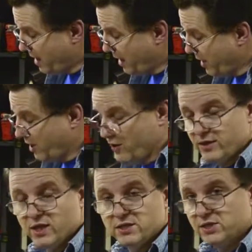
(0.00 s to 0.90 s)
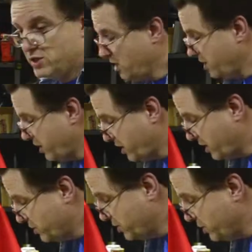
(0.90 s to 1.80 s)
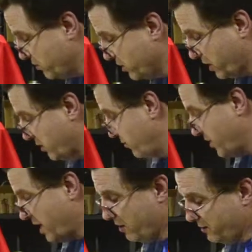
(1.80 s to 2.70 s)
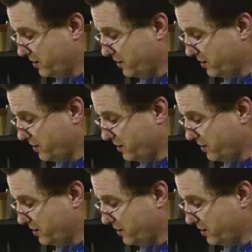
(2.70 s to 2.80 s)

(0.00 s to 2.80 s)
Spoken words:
and all the dust is gone and you can continue working without